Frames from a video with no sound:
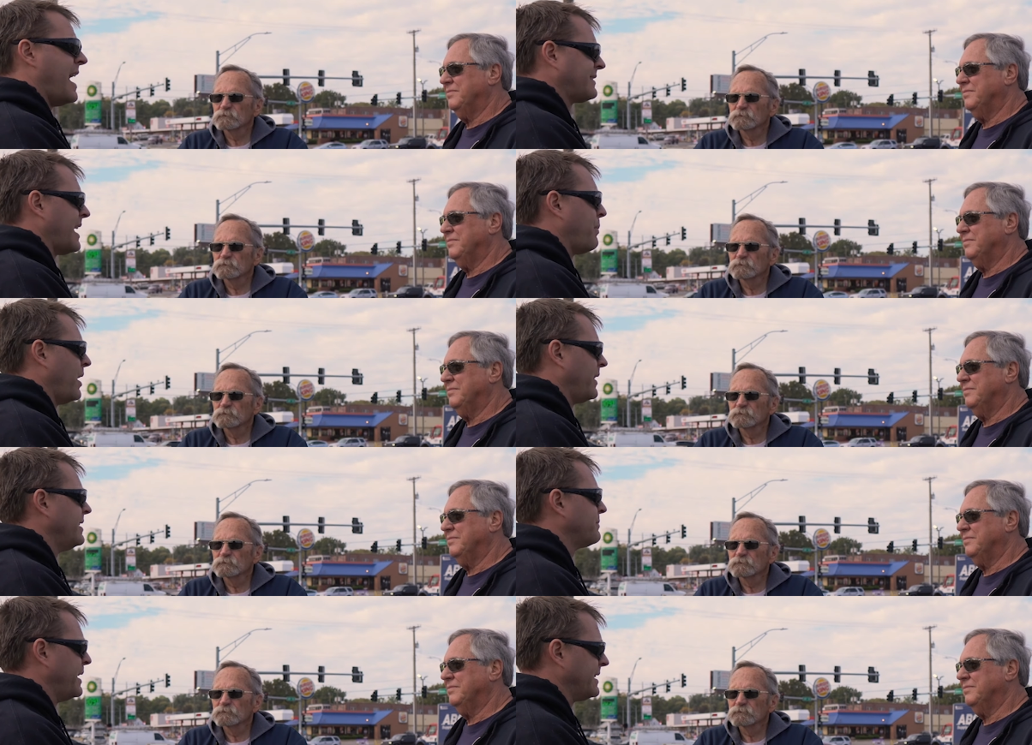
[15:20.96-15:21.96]
Speaker 1: I stopped by
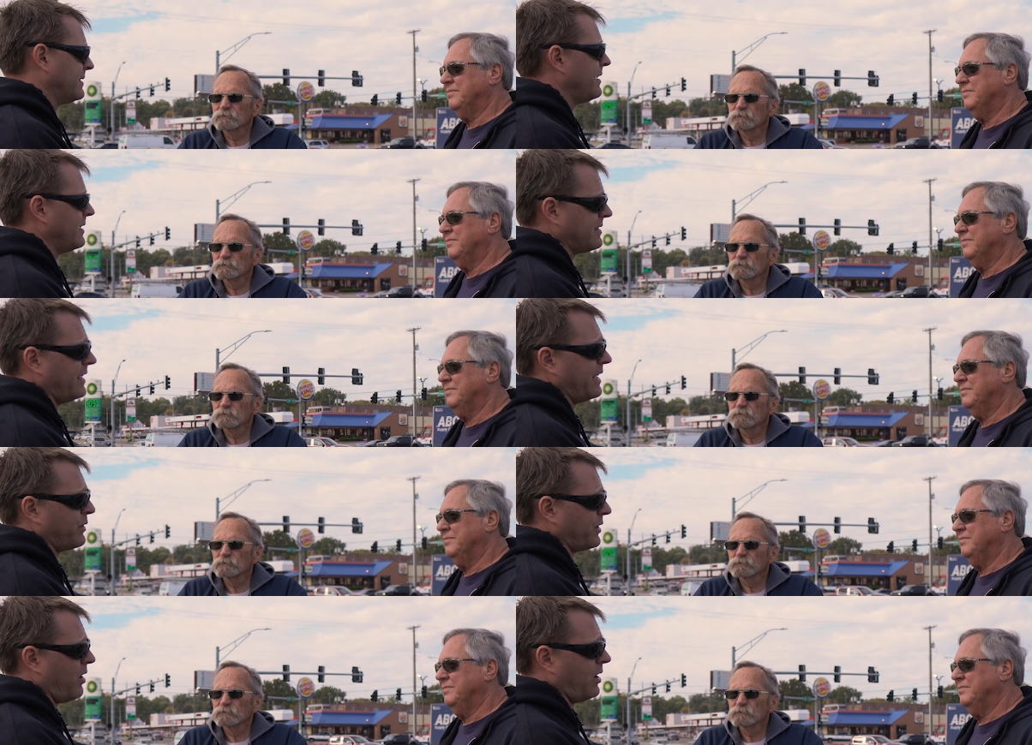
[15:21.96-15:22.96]
his place on Sunday
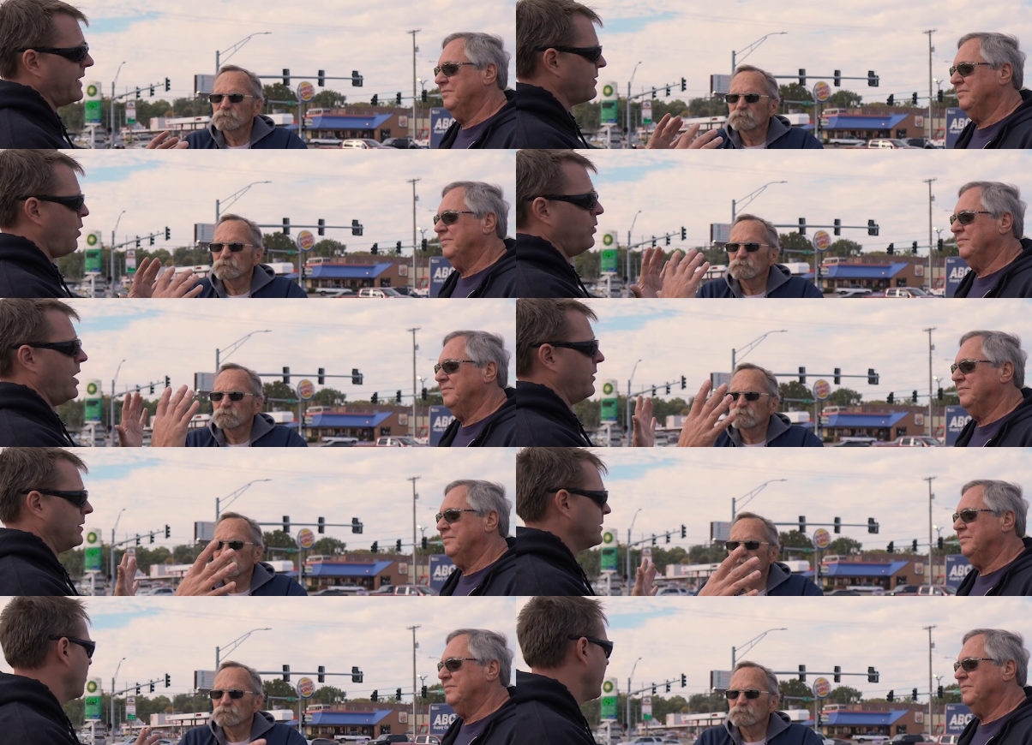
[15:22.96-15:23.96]
with the car, and that's a whole
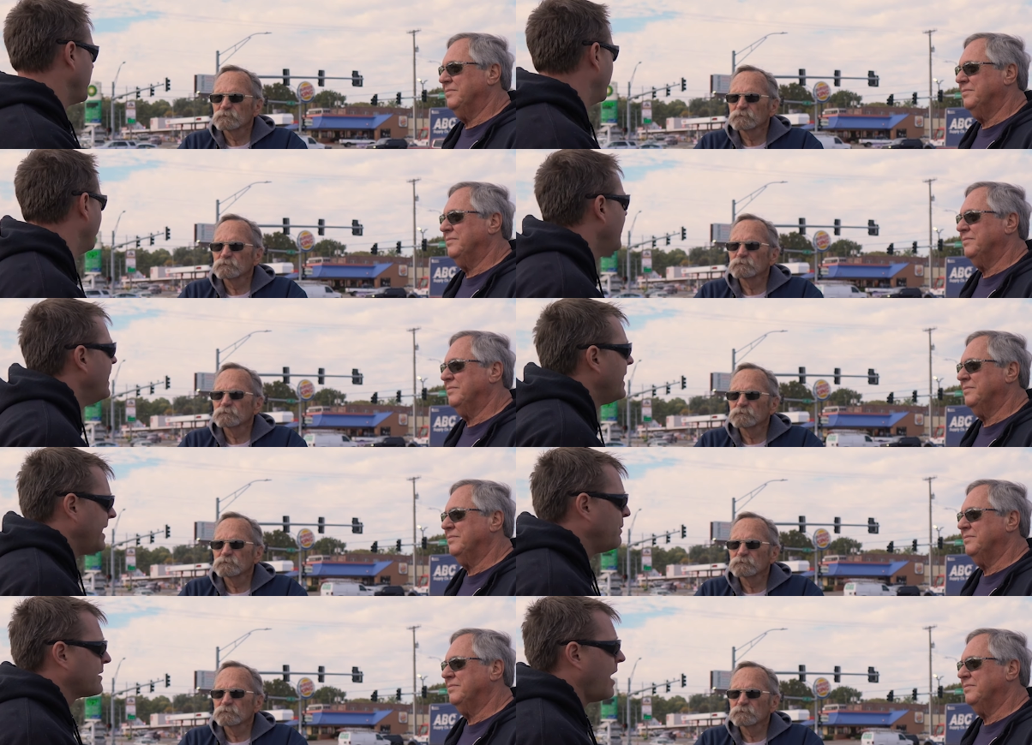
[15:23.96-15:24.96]
other story. But
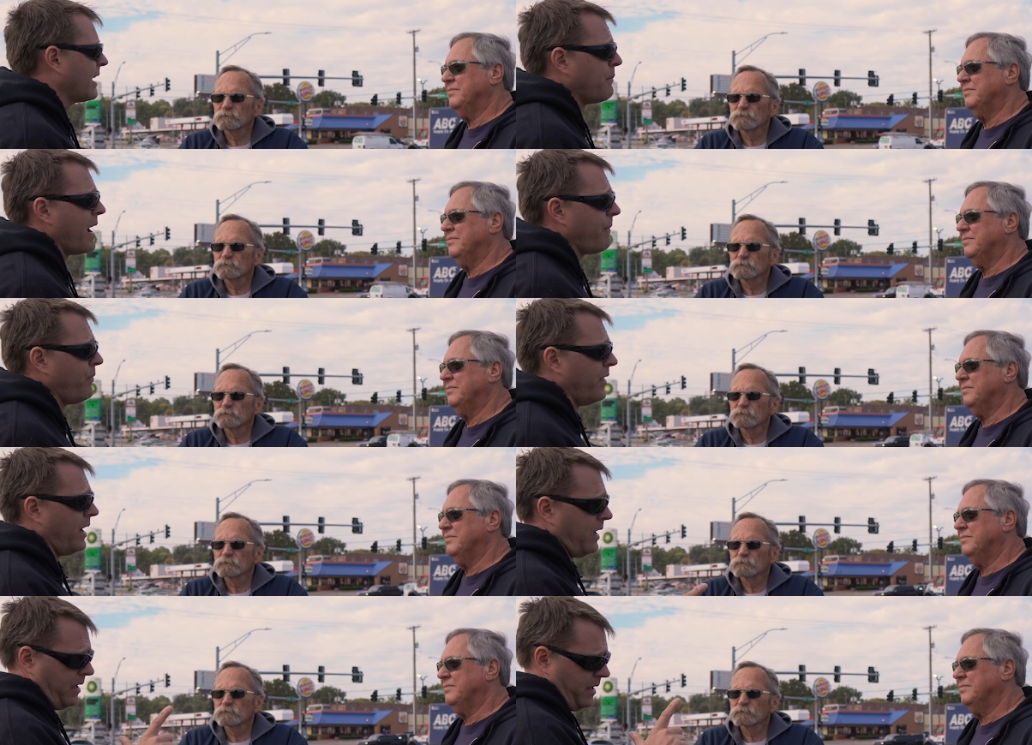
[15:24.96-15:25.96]
he was talking about
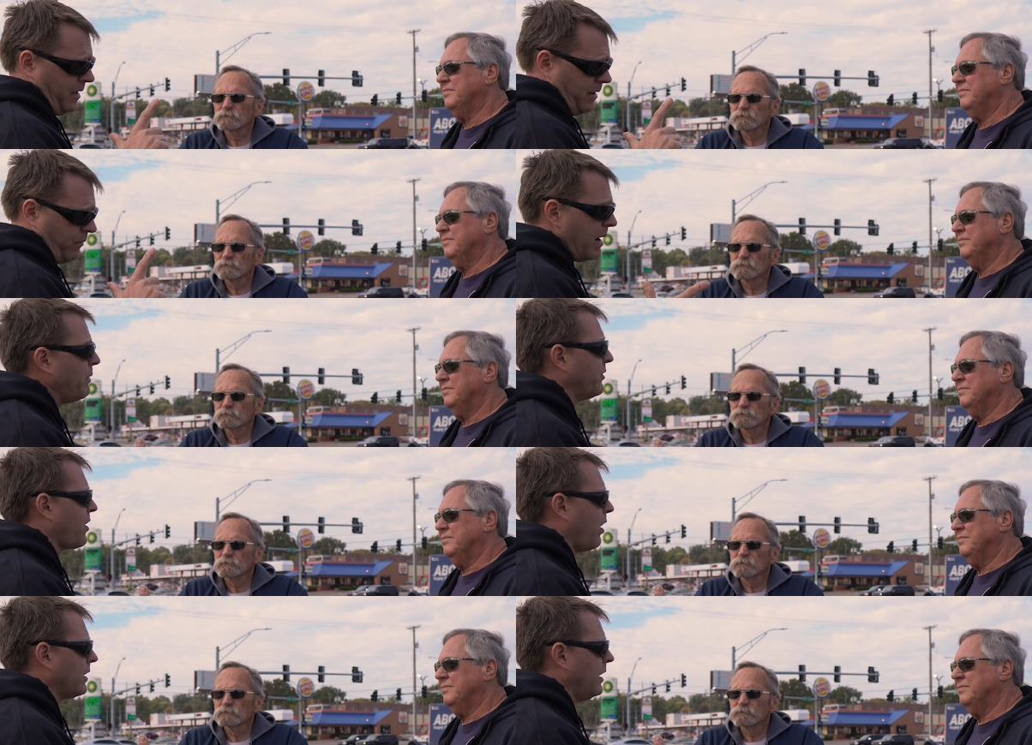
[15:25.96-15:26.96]
the Rebels
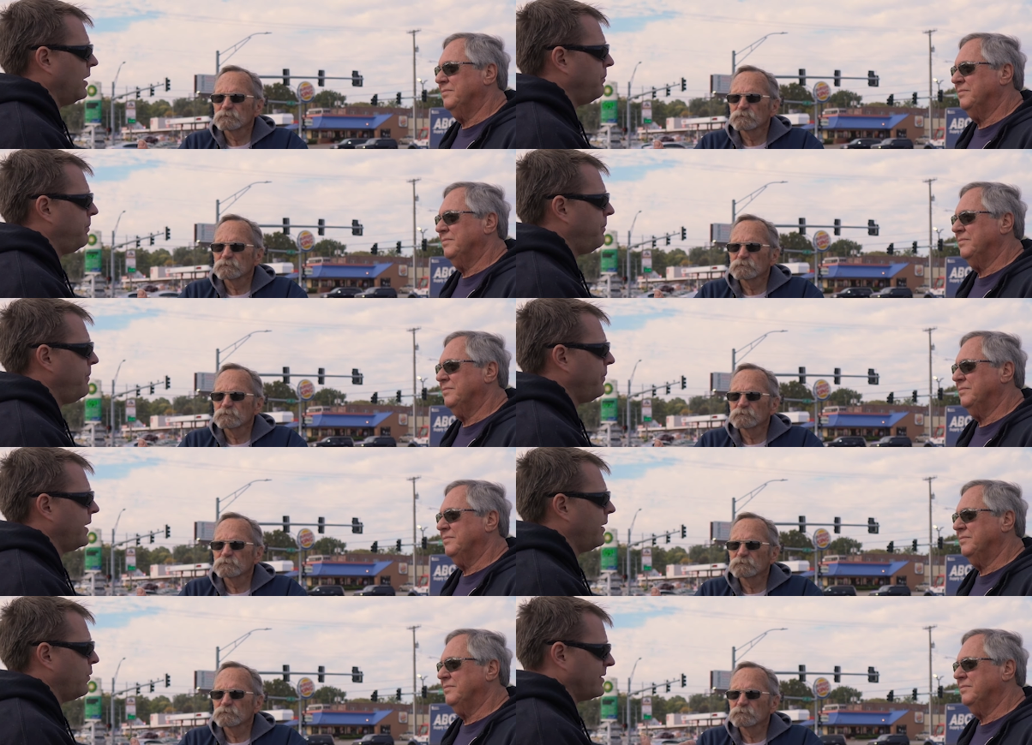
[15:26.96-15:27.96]
Car Club
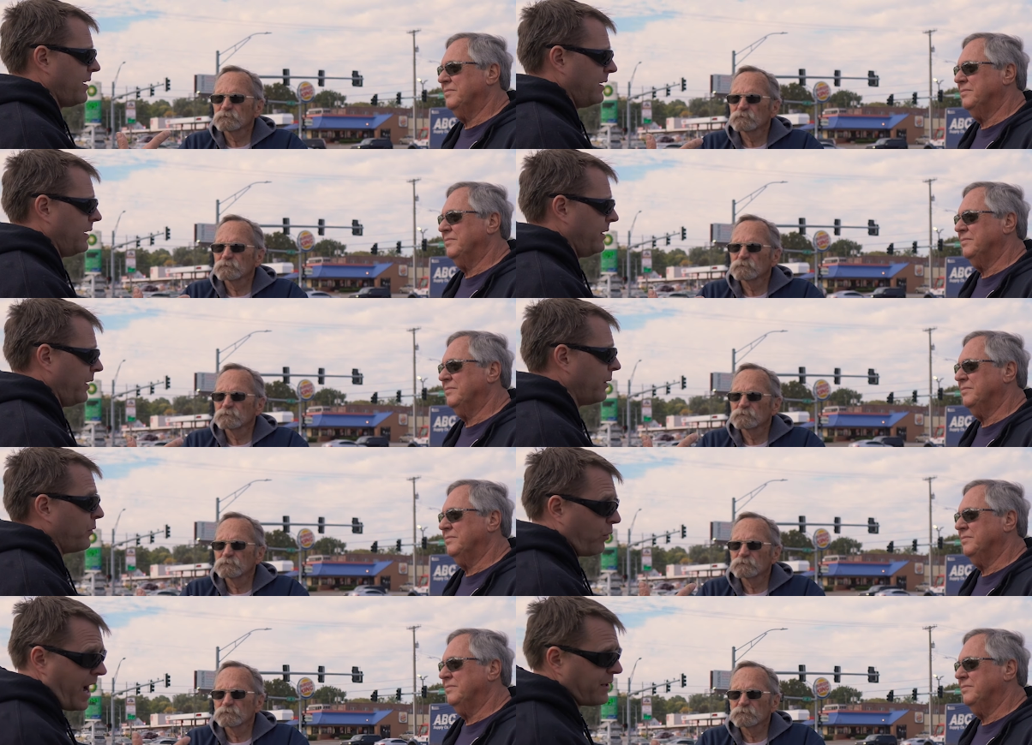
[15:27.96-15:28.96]
was on their
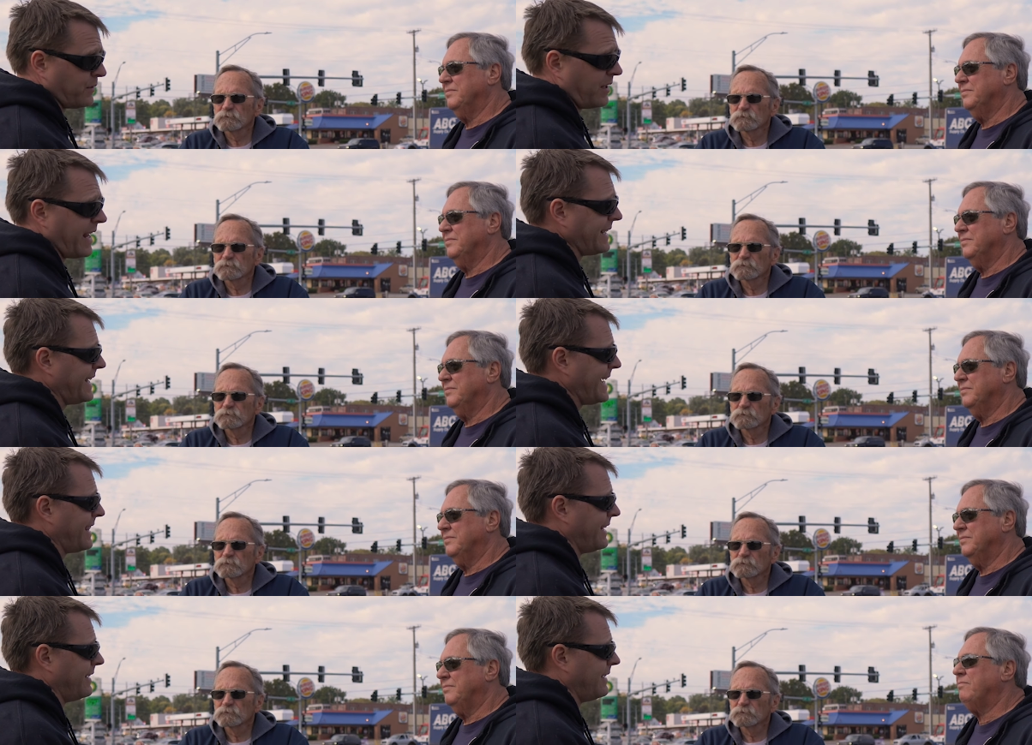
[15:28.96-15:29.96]
garage was on 19th
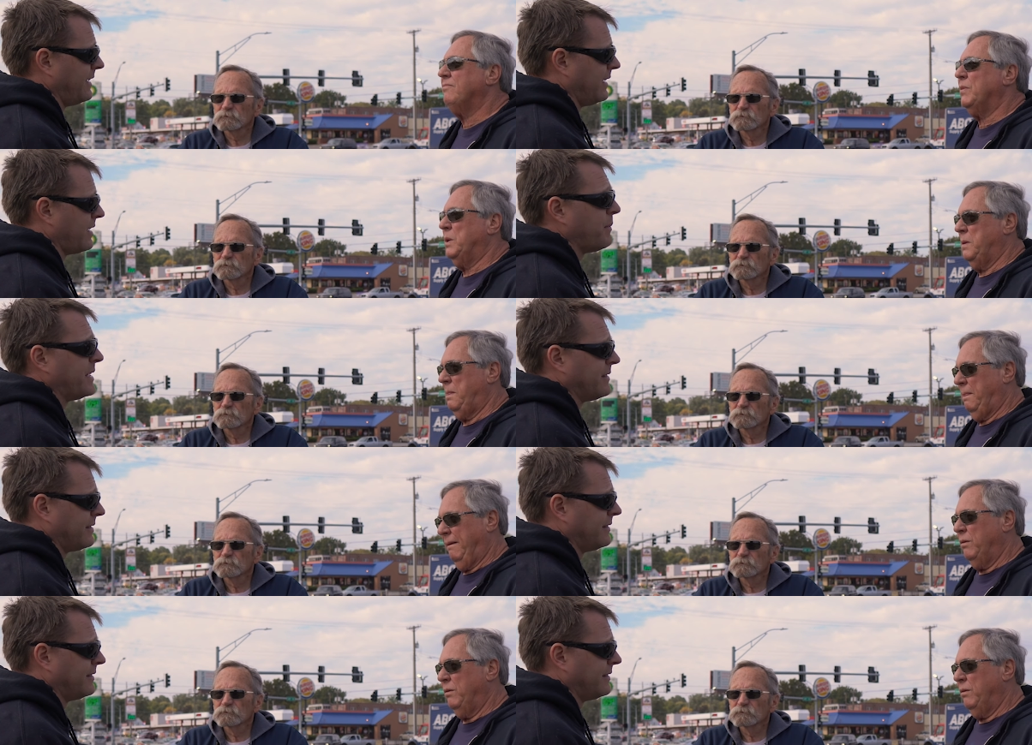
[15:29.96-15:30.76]
and Cuming.